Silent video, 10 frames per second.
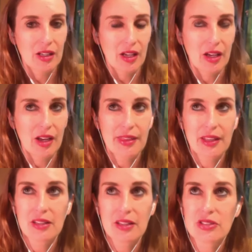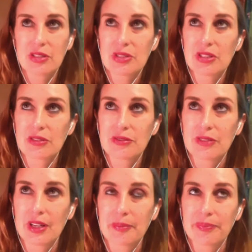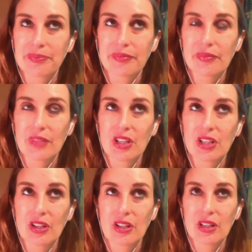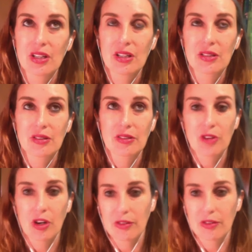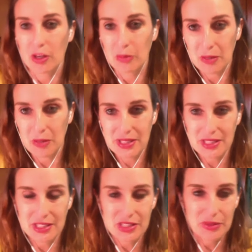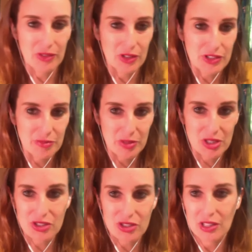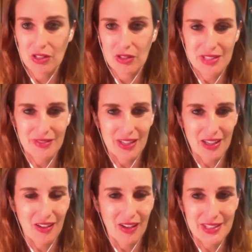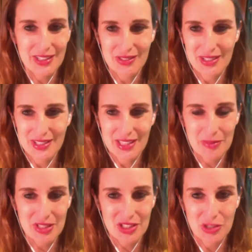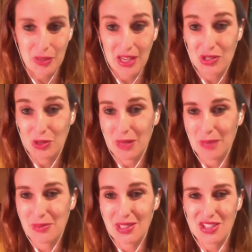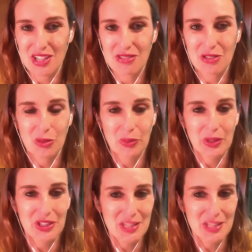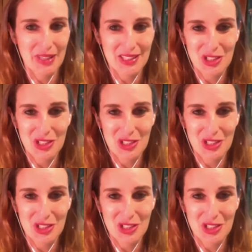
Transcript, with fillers: and I think in terms of um, you know i've got i've got my own business we have lots of pressure and lots of our clients are in the same situation or mums in general we're expected yeah.